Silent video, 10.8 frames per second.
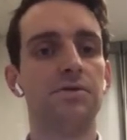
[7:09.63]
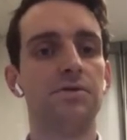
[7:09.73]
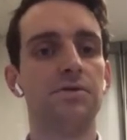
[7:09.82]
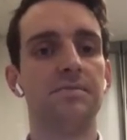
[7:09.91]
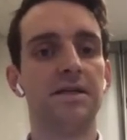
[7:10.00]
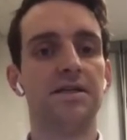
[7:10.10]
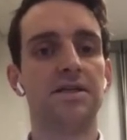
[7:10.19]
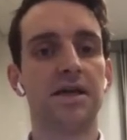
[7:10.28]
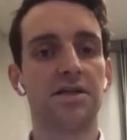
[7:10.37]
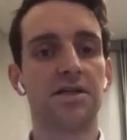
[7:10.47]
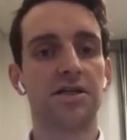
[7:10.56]
pooled median
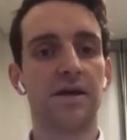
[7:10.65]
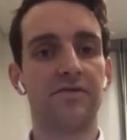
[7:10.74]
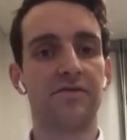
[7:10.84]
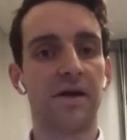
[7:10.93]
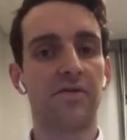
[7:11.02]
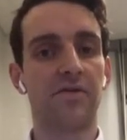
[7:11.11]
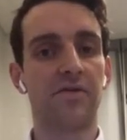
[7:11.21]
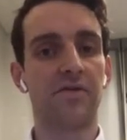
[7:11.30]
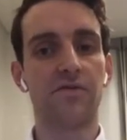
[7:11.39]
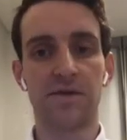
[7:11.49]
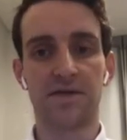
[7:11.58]
detection rate of about
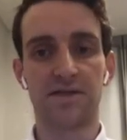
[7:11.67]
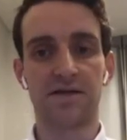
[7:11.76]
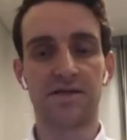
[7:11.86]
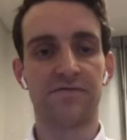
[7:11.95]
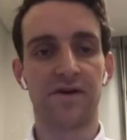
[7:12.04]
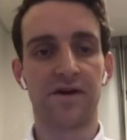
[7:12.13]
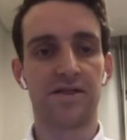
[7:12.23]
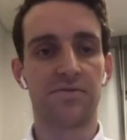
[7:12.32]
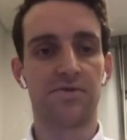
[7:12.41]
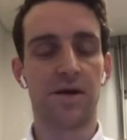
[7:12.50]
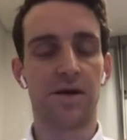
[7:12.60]
40% in finding
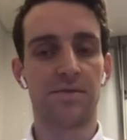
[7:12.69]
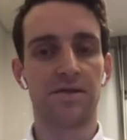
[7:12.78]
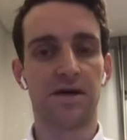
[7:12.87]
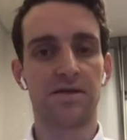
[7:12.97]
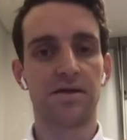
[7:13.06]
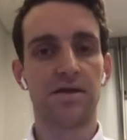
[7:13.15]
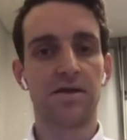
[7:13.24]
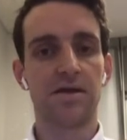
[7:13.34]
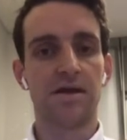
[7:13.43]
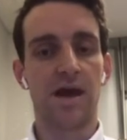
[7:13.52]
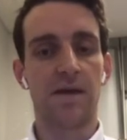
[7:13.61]
the primary site.
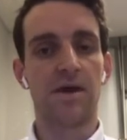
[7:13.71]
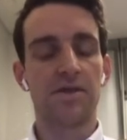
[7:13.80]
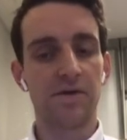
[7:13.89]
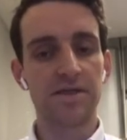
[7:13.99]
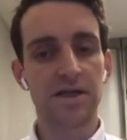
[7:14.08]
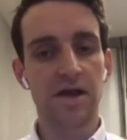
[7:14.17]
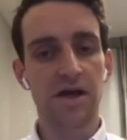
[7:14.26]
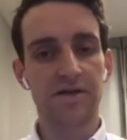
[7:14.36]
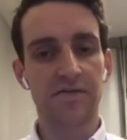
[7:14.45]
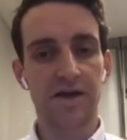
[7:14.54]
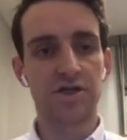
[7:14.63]
There is a
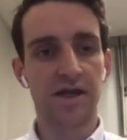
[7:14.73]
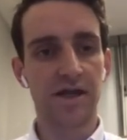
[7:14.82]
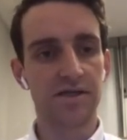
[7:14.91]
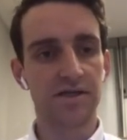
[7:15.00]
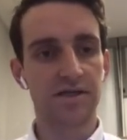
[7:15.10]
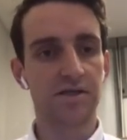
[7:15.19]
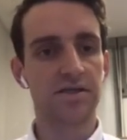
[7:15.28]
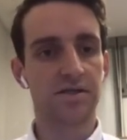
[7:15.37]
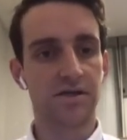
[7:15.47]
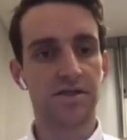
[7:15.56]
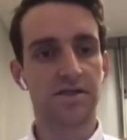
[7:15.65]
lot of heterogeneity in these
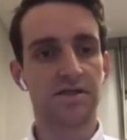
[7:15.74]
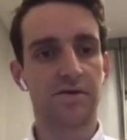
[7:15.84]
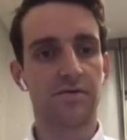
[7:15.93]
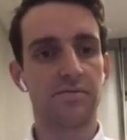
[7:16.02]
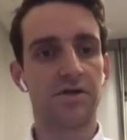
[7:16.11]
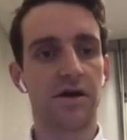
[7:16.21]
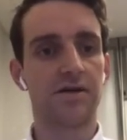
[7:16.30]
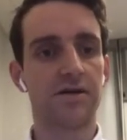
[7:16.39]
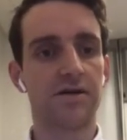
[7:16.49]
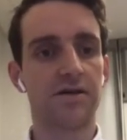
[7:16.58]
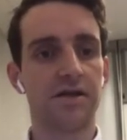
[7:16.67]
studies, as they were
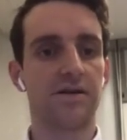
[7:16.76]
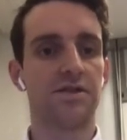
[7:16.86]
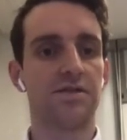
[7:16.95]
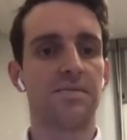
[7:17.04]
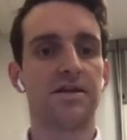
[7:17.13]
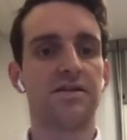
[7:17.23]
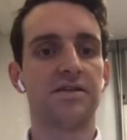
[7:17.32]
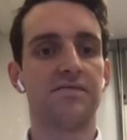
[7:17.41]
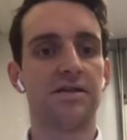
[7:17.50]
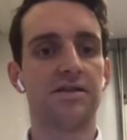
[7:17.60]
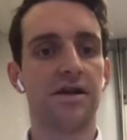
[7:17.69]
majority
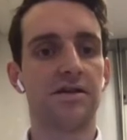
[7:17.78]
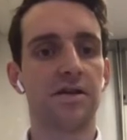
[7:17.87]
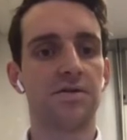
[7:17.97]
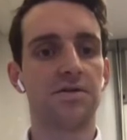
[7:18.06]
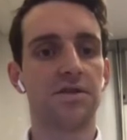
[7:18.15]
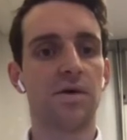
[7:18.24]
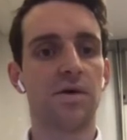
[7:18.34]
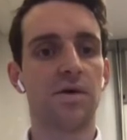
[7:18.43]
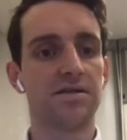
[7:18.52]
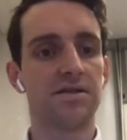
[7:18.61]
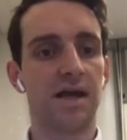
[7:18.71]
retrospective. The
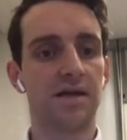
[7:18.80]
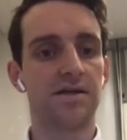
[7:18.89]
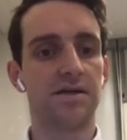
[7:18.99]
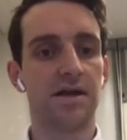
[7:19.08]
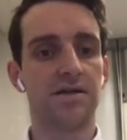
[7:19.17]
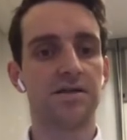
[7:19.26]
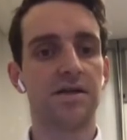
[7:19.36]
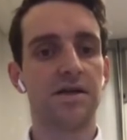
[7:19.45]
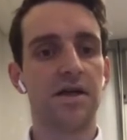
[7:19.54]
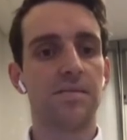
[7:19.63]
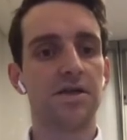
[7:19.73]
diagnosis wasn't
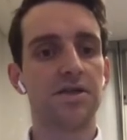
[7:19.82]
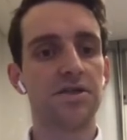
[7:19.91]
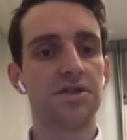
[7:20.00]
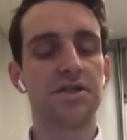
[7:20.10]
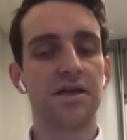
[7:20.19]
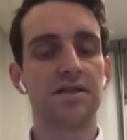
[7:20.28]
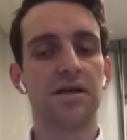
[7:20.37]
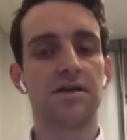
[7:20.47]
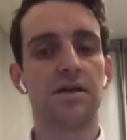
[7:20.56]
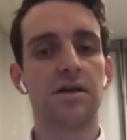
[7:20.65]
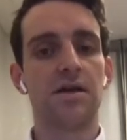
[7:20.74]
standardized, but it does
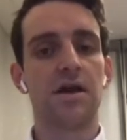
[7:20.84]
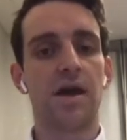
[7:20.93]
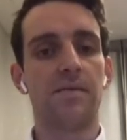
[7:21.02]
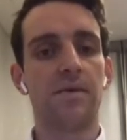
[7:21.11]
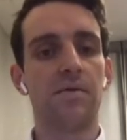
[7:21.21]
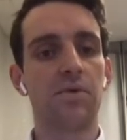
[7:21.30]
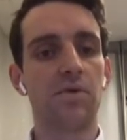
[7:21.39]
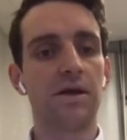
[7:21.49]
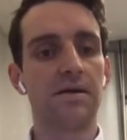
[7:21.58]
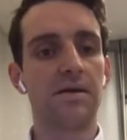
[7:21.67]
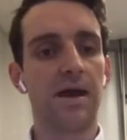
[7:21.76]
suggest that
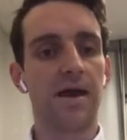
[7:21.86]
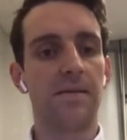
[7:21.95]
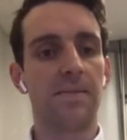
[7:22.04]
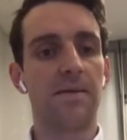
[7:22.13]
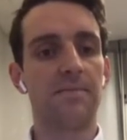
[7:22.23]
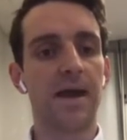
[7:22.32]
employing